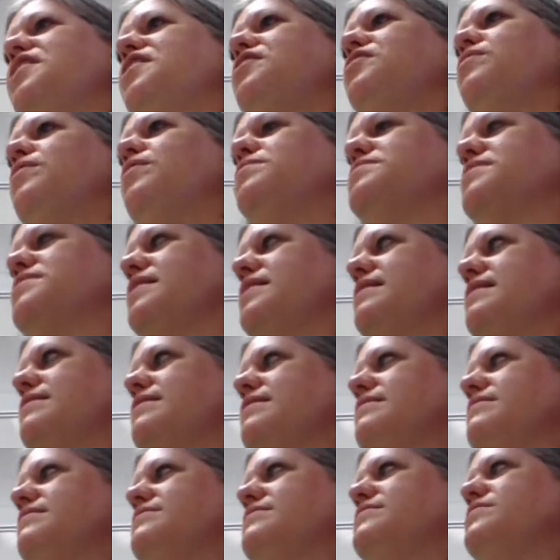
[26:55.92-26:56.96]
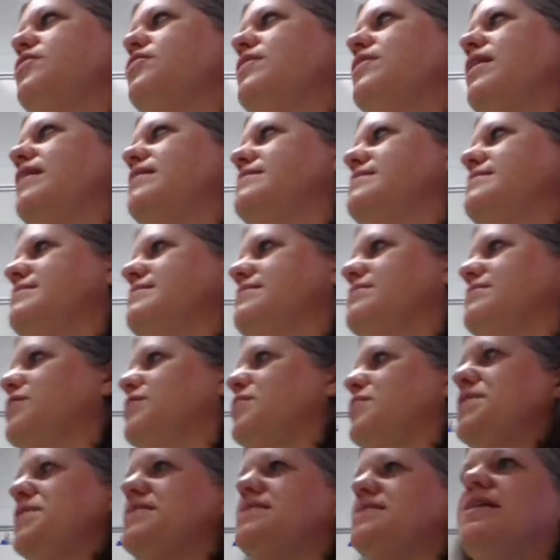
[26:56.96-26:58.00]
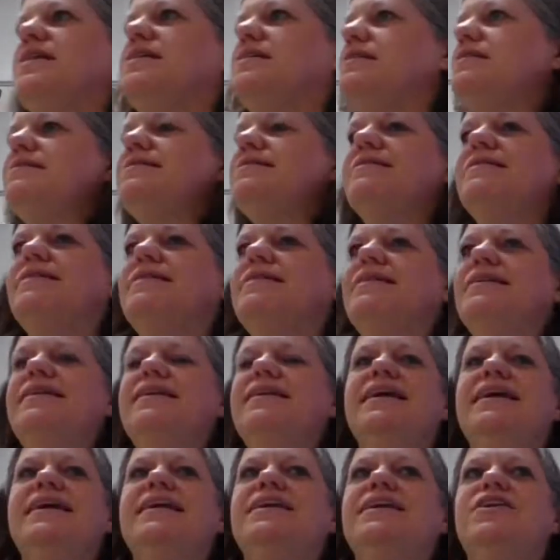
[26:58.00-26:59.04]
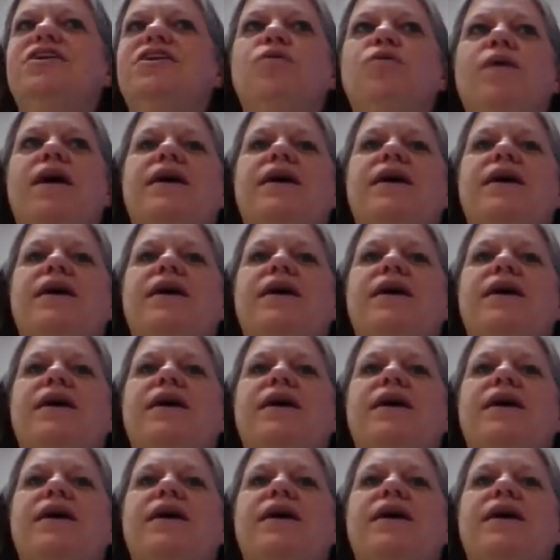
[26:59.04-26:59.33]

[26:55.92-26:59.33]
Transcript: know what was going to turn out three months later? He didn't know